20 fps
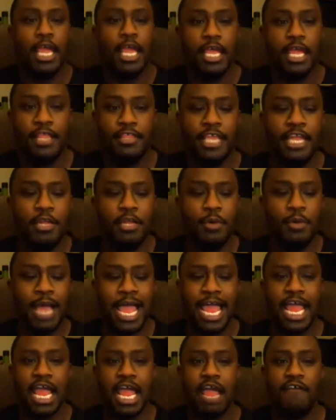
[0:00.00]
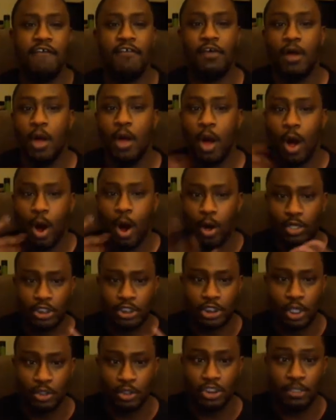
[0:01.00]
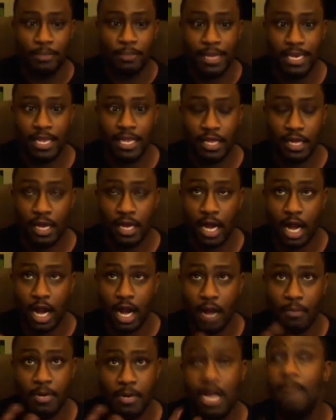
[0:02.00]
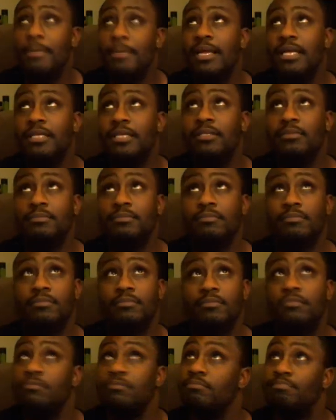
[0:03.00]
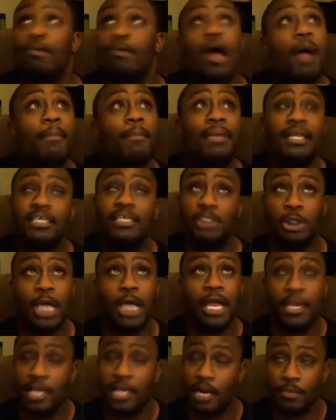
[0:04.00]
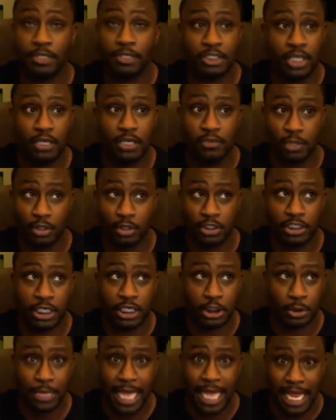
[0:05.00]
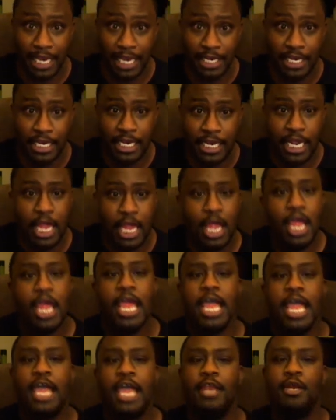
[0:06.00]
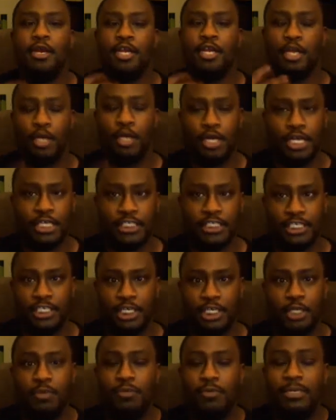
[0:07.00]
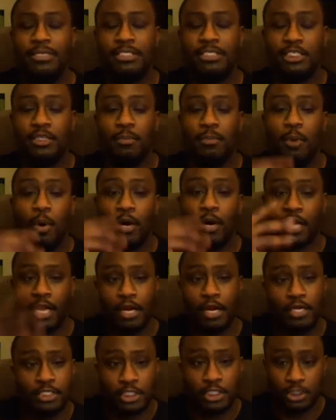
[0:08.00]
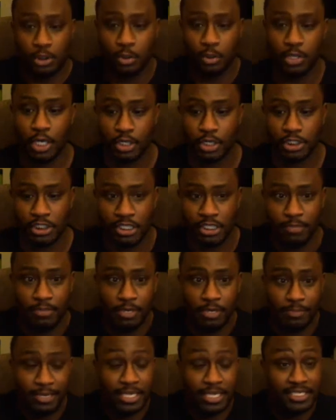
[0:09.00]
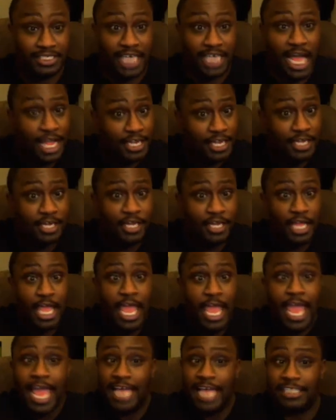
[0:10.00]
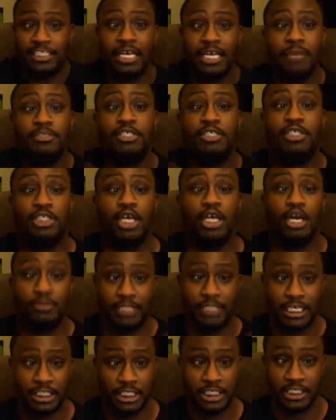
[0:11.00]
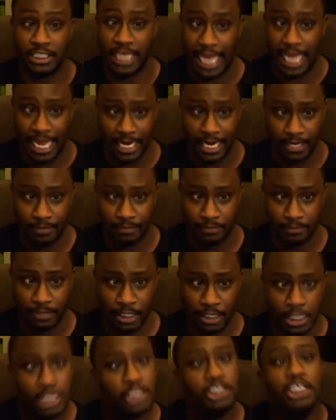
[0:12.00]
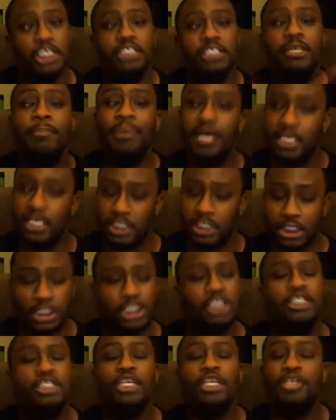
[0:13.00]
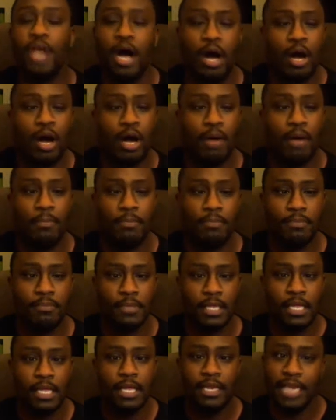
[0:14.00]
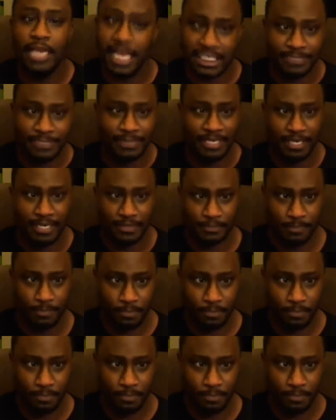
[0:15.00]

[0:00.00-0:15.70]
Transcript: then you have also Jamila coming, probably trying to come to terms with her sexuality and they're curious, and then you read some more characters, new characters in the book, because Naya has come to terms that she's gay. She's a butch, she's a dom. Lesbian.